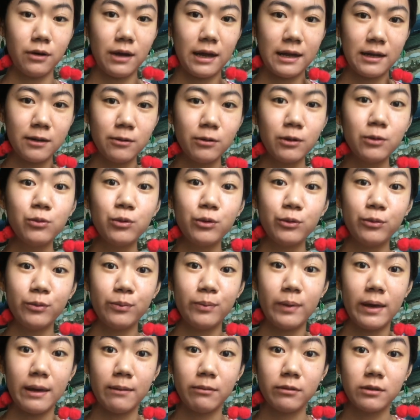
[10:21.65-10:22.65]
anyone will
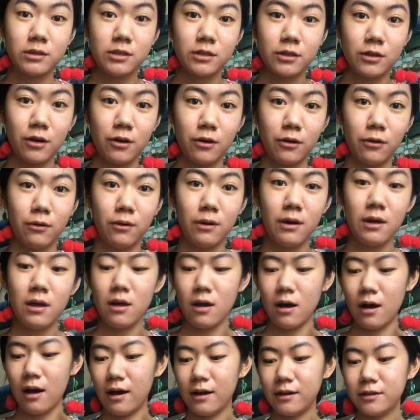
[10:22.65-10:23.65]
be able to go
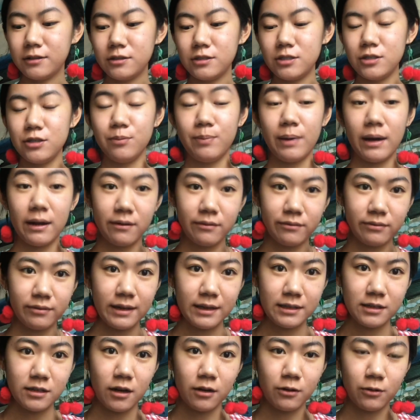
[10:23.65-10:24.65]
onto
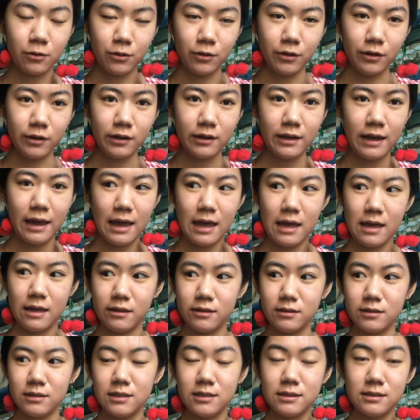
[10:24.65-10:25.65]
patternfly.org
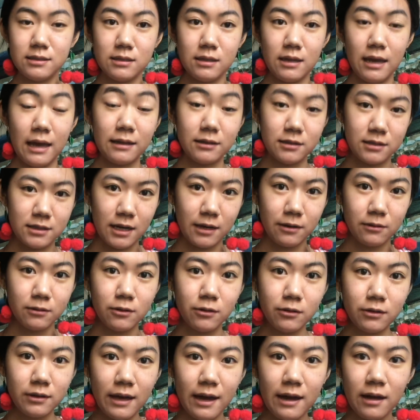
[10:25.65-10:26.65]
and
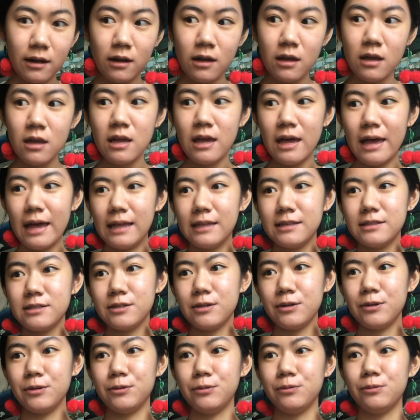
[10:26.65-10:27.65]
download that. And
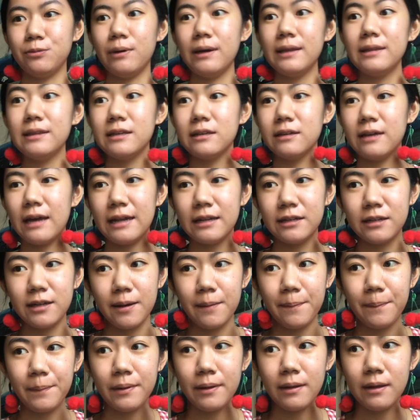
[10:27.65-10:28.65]
so what they'll end
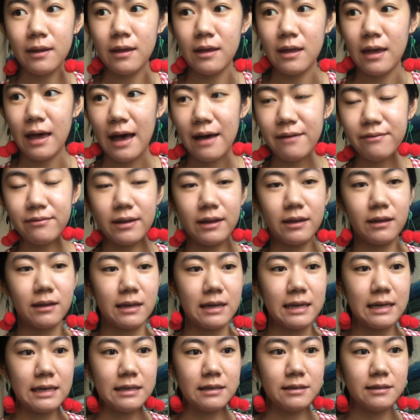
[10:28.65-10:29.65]
up having
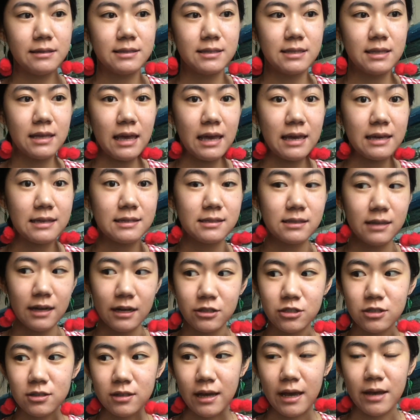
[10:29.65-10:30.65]
is a
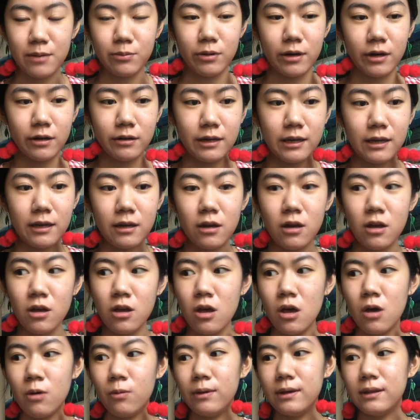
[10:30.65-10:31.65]
sketch library
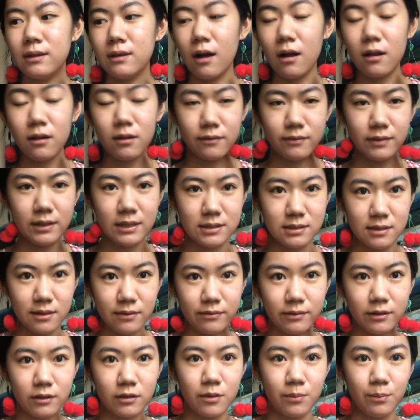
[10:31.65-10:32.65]
with all of these
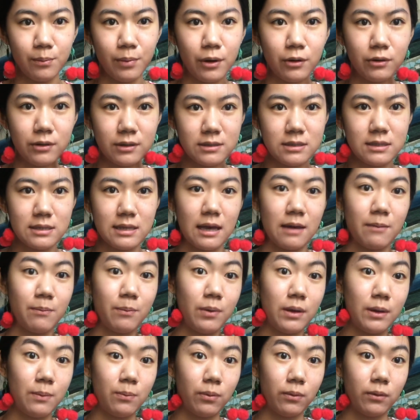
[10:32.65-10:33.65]
different components
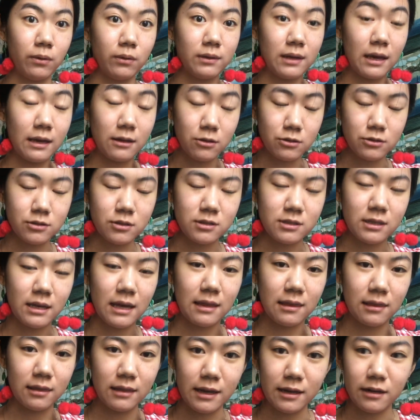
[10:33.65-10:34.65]
that users
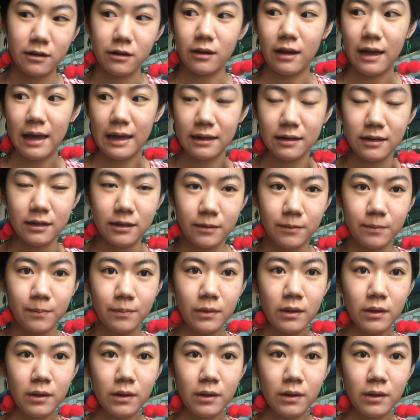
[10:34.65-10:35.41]
can later edit